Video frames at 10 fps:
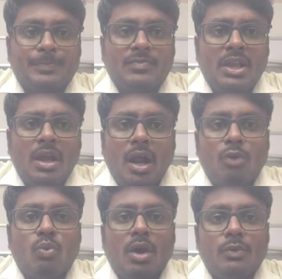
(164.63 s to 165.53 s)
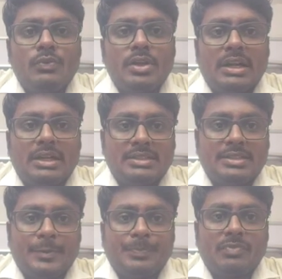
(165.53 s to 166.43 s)
And what we are addressing
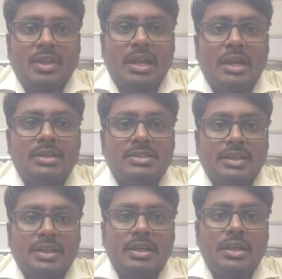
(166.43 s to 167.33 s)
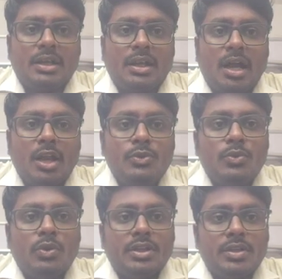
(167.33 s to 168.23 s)
I/O
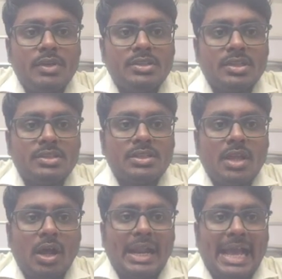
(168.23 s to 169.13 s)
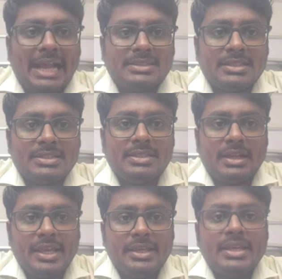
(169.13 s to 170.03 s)
devices are accessed
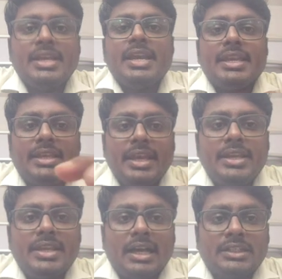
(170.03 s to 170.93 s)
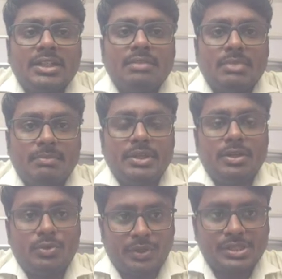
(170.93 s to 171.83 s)
like any other memory
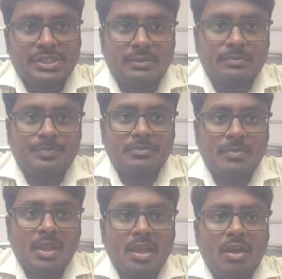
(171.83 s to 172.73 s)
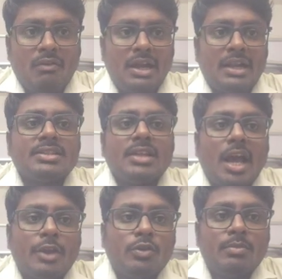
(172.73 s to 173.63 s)
location, whereas in
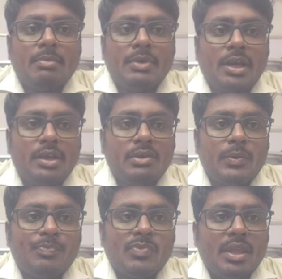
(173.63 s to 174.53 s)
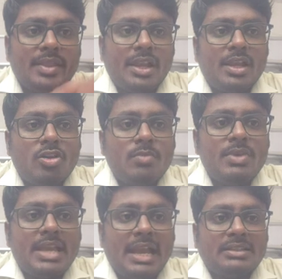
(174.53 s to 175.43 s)
I/O mapped I/O they cannot be
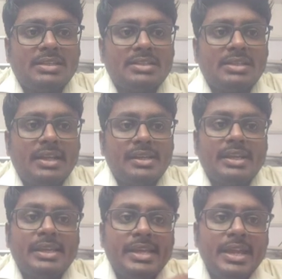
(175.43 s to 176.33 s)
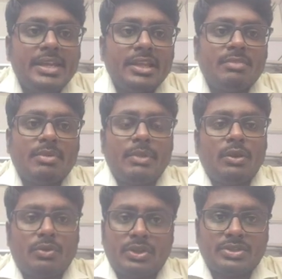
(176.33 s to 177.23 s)
accessed like any other memory
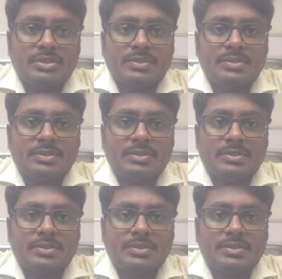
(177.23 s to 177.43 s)
locations.